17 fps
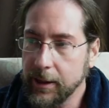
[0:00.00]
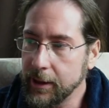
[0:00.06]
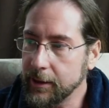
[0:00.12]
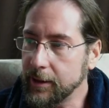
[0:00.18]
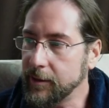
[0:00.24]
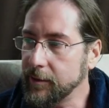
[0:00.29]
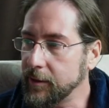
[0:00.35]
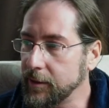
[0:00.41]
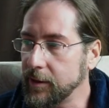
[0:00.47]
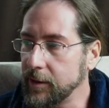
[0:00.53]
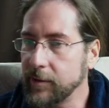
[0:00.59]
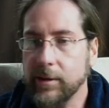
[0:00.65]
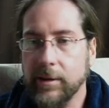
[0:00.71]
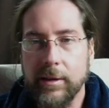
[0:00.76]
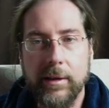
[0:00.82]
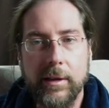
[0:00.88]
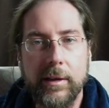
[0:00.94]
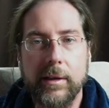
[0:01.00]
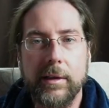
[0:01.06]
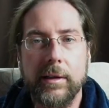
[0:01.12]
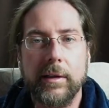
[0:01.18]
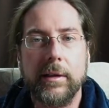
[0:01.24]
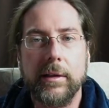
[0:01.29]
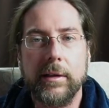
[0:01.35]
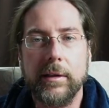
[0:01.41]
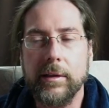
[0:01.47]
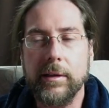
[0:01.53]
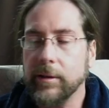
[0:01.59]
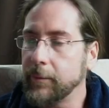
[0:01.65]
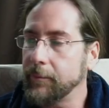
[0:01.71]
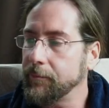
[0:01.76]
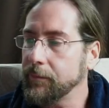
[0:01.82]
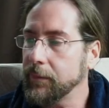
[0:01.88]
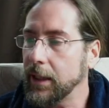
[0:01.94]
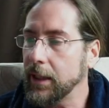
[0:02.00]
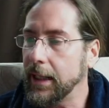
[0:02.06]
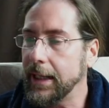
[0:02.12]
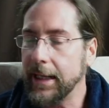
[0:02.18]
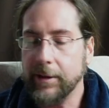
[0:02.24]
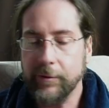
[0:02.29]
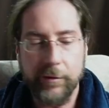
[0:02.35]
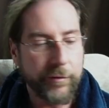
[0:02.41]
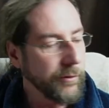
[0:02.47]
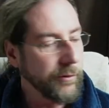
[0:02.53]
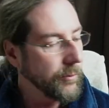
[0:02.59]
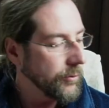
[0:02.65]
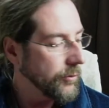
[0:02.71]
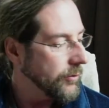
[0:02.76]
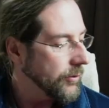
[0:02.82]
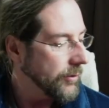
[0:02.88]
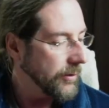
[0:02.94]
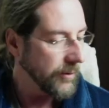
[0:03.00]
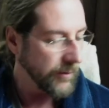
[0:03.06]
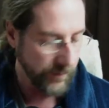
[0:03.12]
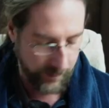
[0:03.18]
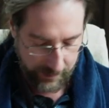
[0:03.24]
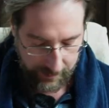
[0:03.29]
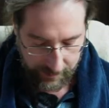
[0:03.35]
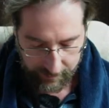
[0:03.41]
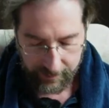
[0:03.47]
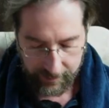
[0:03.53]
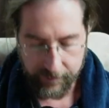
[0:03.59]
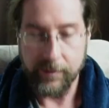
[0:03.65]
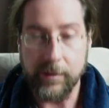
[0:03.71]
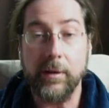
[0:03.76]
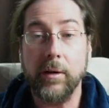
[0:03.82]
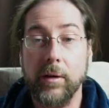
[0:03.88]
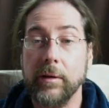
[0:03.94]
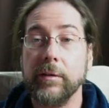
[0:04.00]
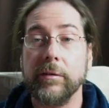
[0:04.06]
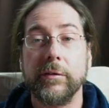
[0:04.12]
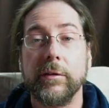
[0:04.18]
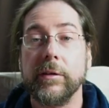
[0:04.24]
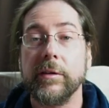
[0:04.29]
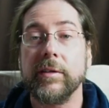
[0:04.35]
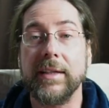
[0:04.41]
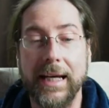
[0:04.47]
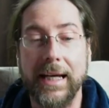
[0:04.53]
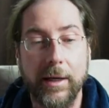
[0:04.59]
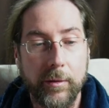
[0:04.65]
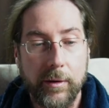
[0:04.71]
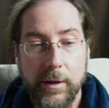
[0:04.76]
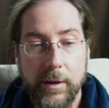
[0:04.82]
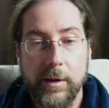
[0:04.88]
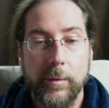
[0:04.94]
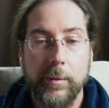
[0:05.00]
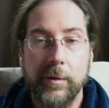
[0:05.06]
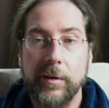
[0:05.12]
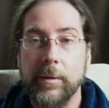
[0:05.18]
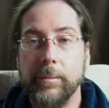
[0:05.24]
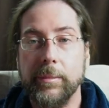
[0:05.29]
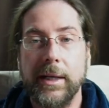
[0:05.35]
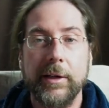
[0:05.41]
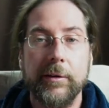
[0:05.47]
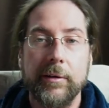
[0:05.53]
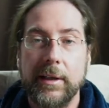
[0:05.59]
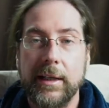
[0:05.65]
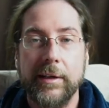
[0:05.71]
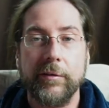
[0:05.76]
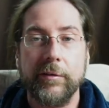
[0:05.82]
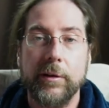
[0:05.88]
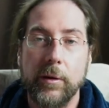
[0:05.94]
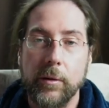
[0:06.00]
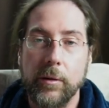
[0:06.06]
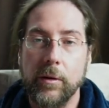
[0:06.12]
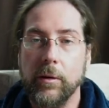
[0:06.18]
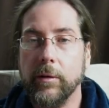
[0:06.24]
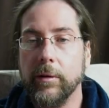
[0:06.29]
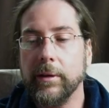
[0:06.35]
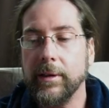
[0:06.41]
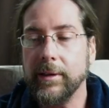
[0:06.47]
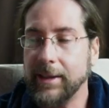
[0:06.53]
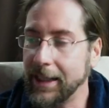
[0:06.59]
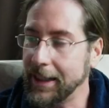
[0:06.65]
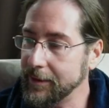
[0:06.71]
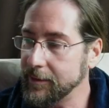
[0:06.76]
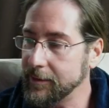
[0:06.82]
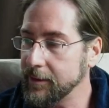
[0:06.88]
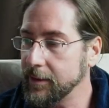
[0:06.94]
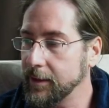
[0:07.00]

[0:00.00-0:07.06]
There's a, there's a I have a few shirts, I don't have it on of course now, with the Battery Life logo or the text